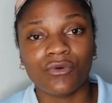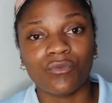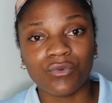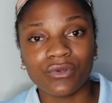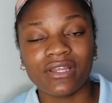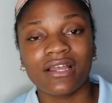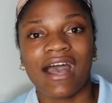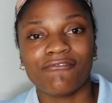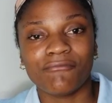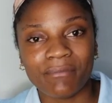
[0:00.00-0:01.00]
would
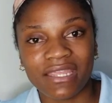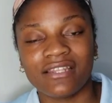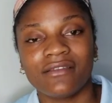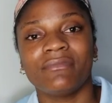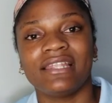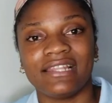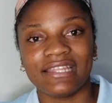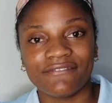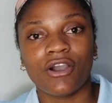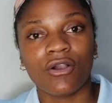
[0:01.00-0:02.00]
have made me
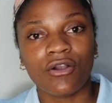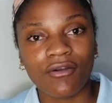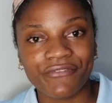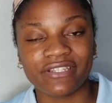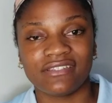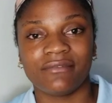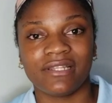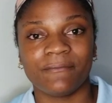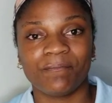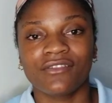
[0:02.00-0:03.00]
live comfortably.